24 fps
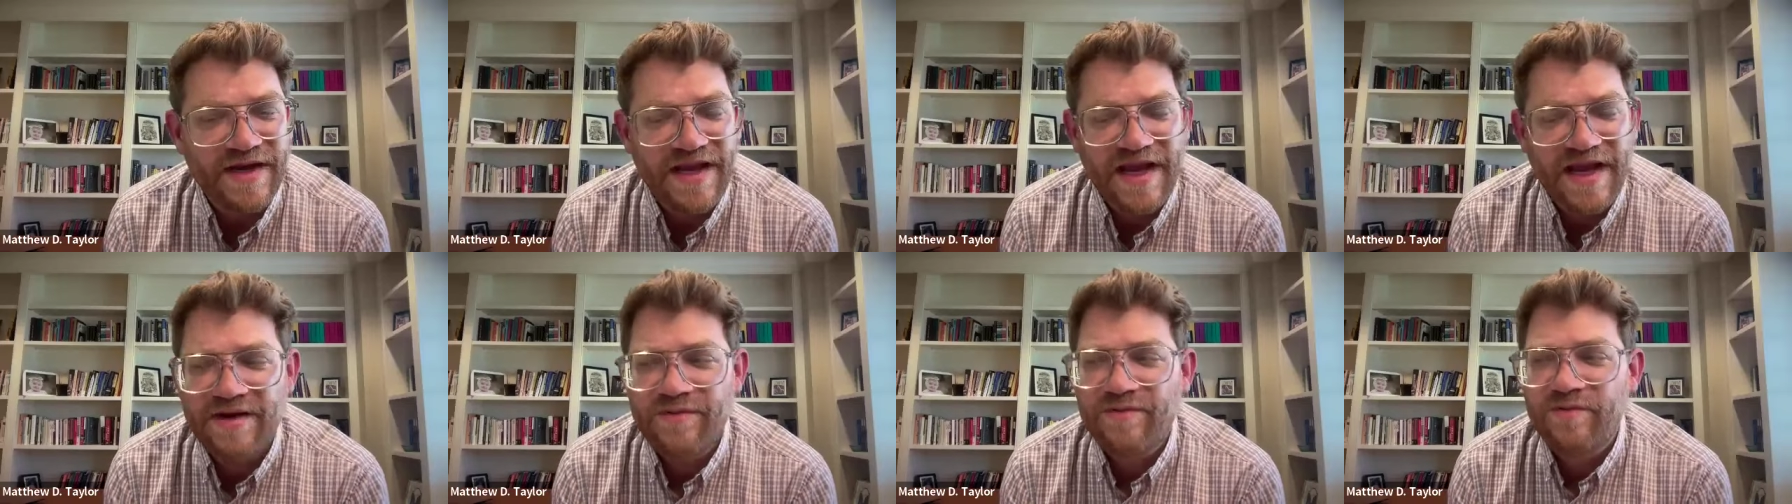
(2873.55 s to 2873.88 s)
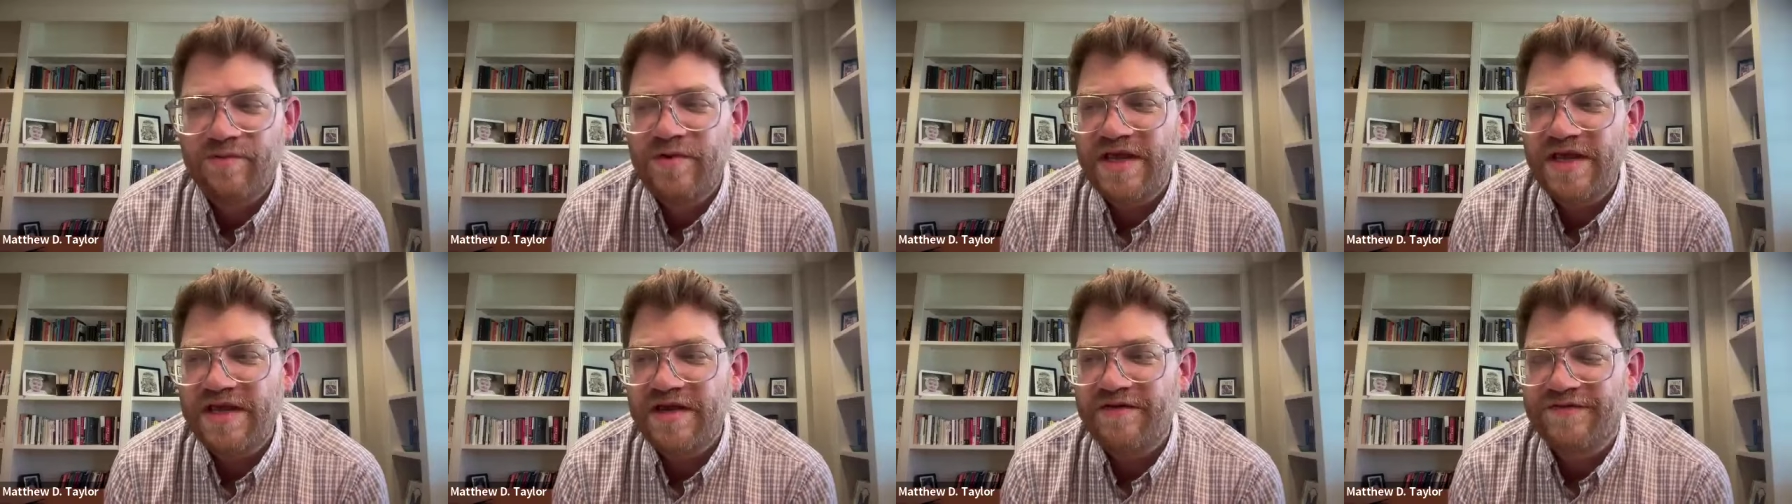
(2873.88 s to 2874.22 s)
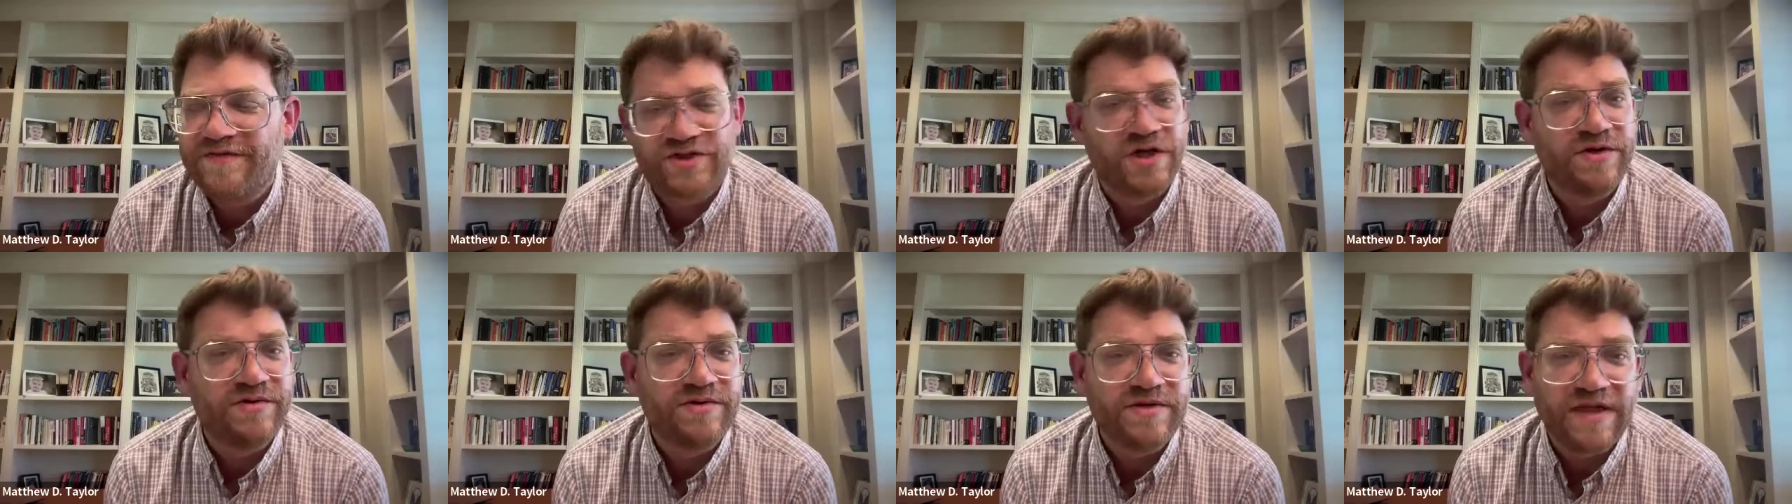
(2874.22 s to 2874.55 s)
and we have
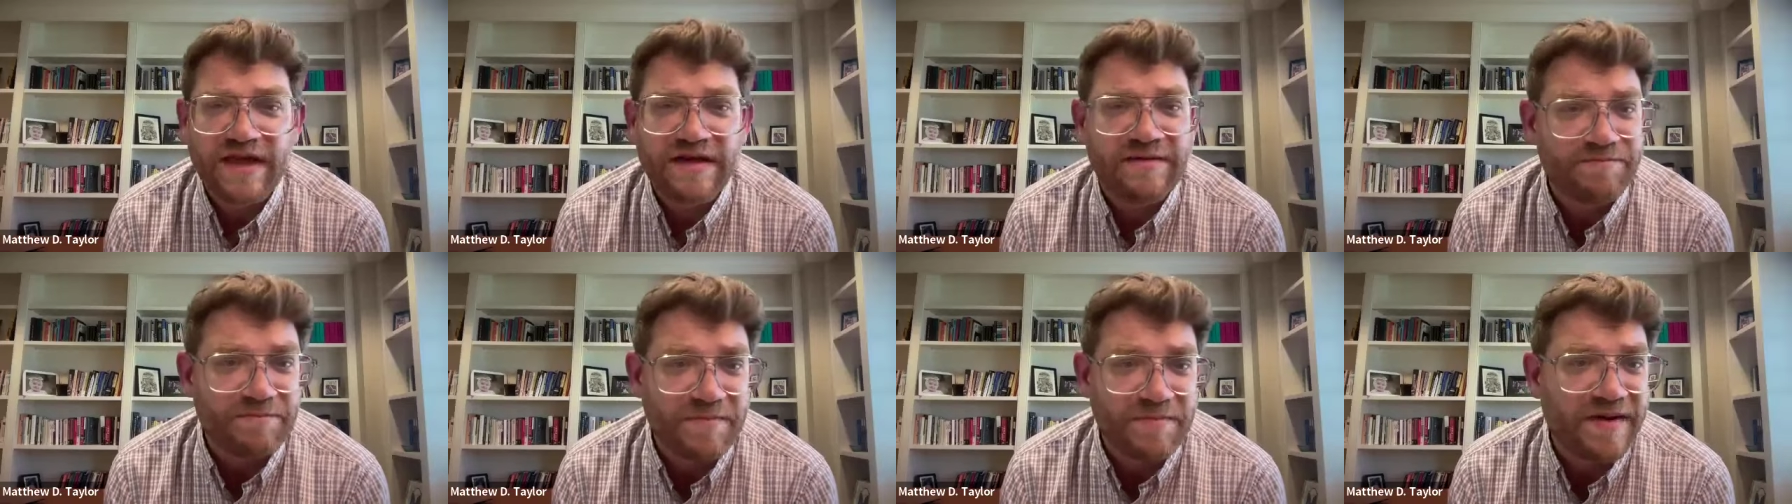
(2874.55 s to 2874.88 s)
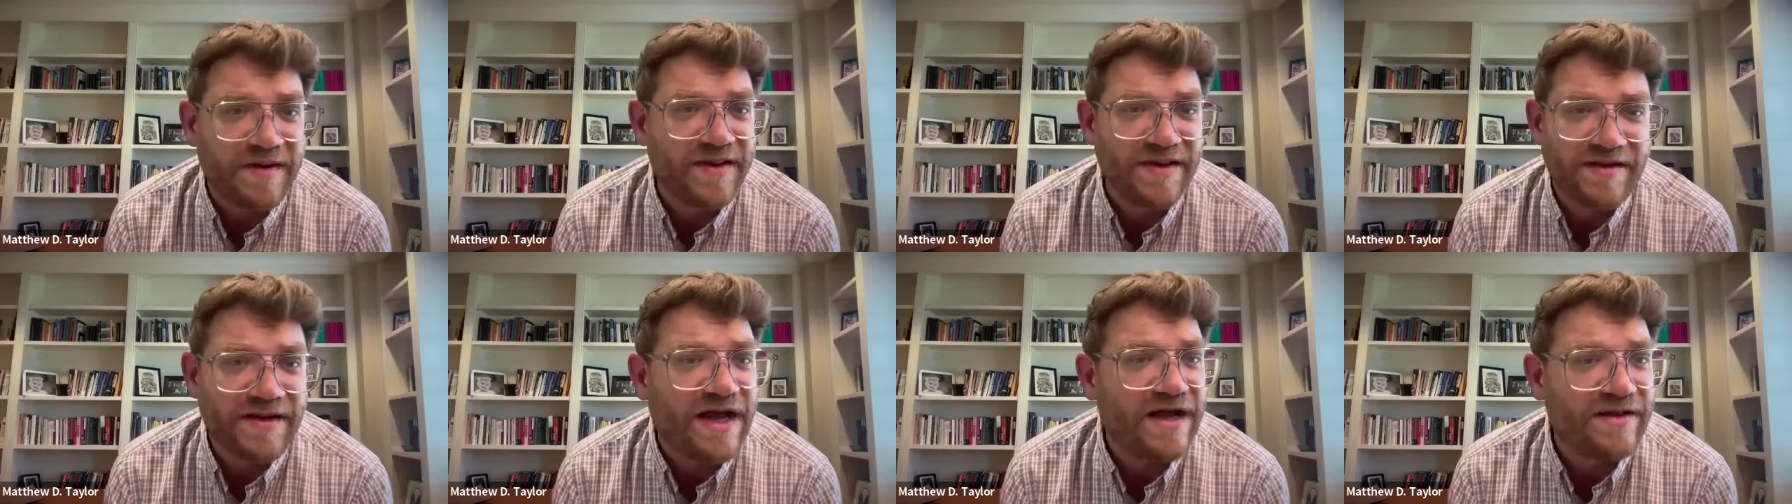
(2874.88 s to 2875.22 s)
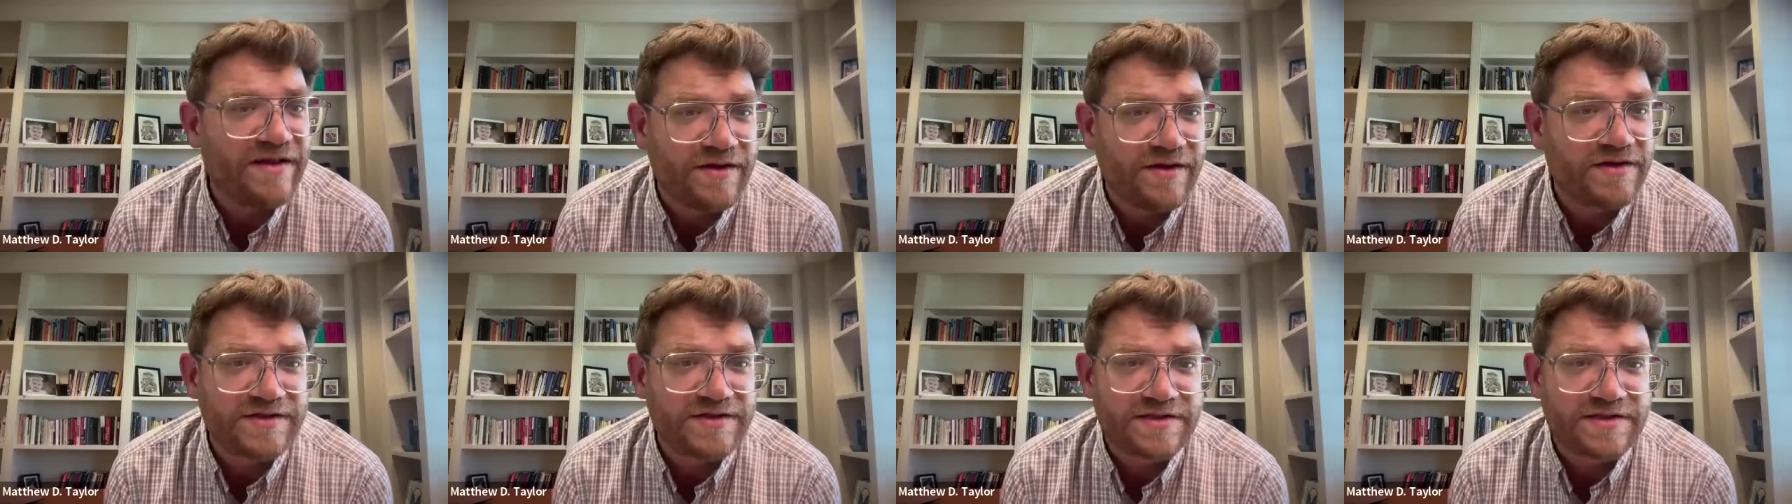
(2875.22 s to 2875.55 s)
chose like uh, I
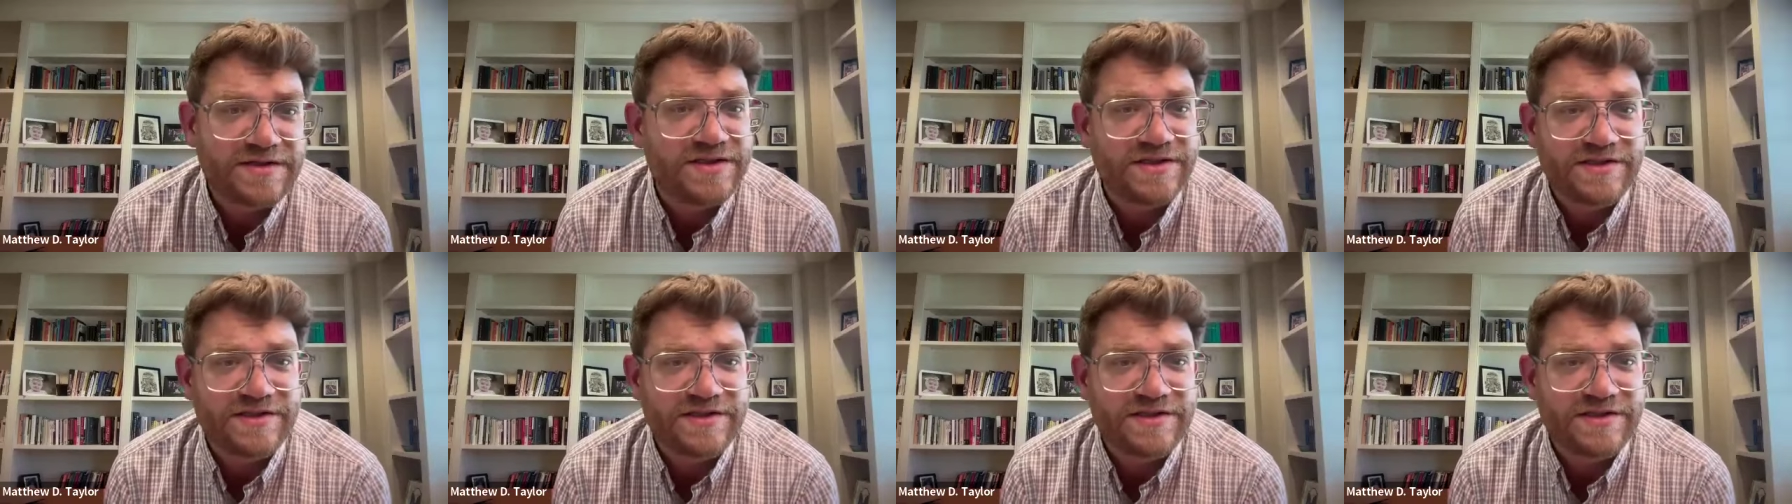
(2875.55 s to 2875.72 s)
looked.